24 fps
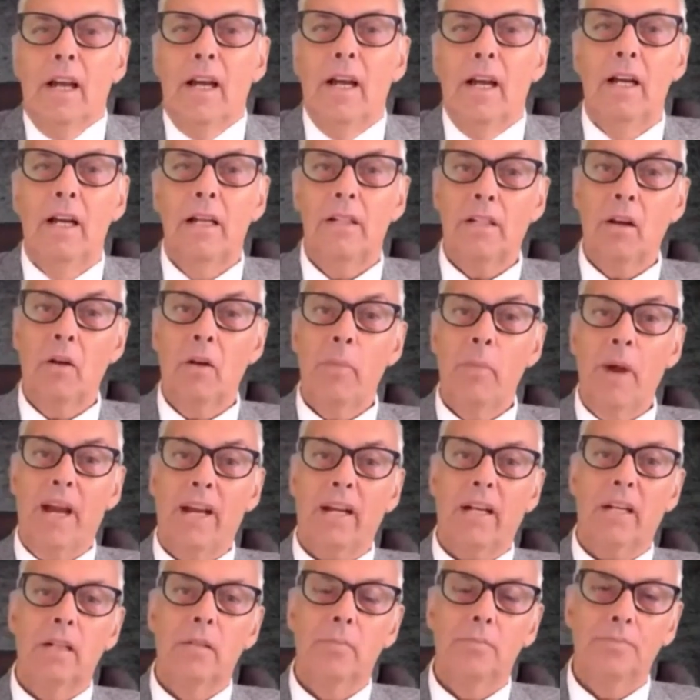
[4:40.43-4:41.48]
So I'm back
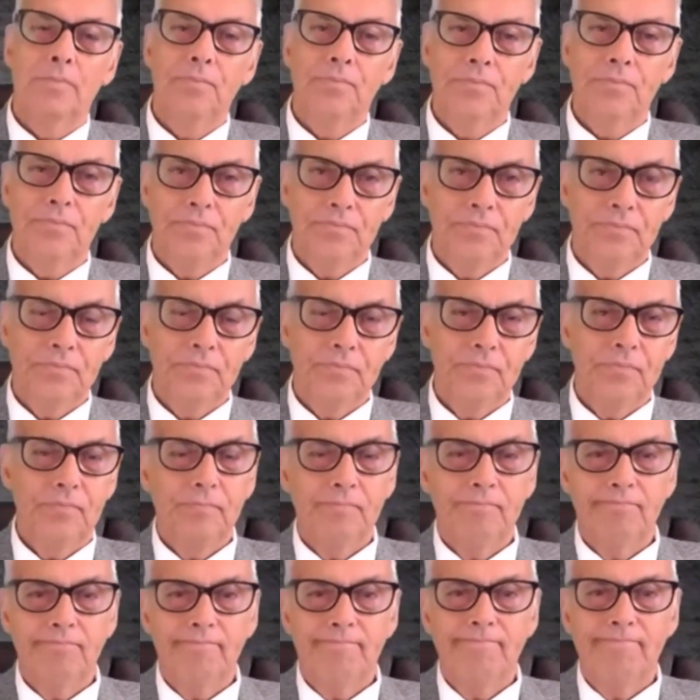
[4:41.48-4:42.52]

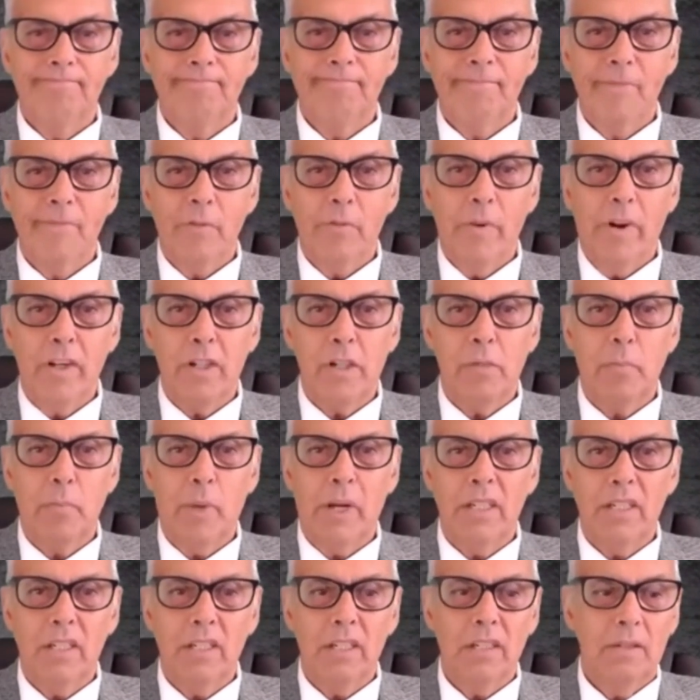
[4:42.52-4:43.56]
from outer
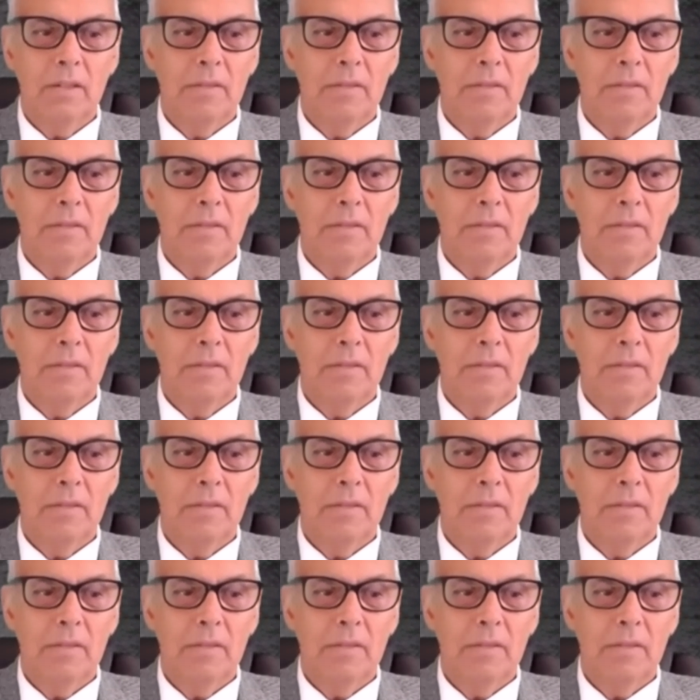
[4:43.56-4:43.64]
space